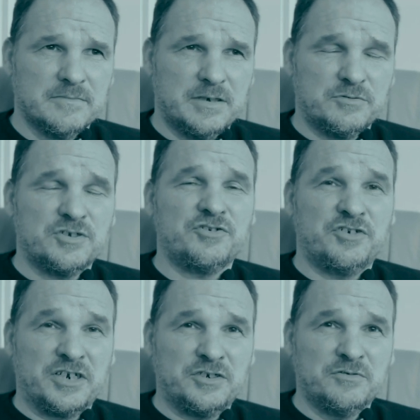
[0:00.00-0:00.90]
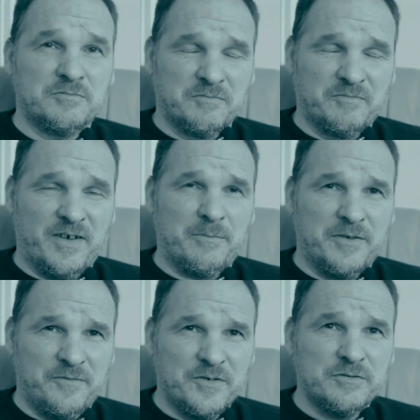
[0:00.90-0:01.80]
It was traditional
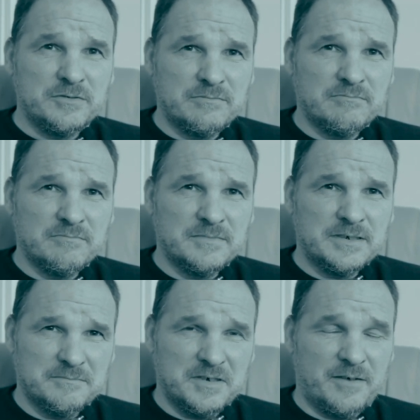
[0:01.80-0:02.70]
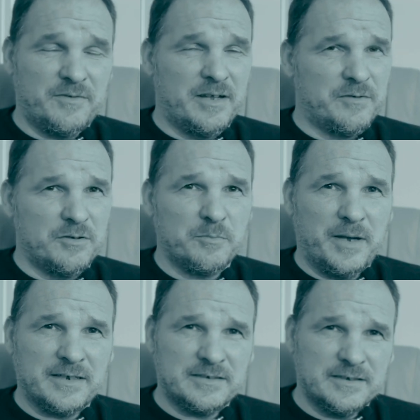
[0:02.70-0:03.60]
family food. I've never looked
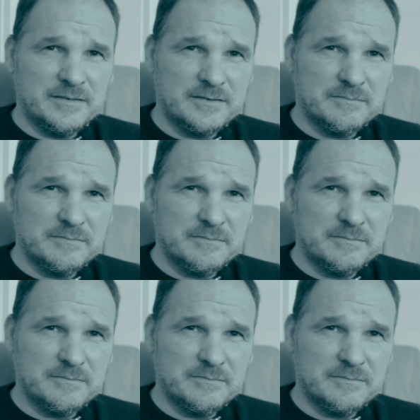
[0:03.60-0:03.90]
back since.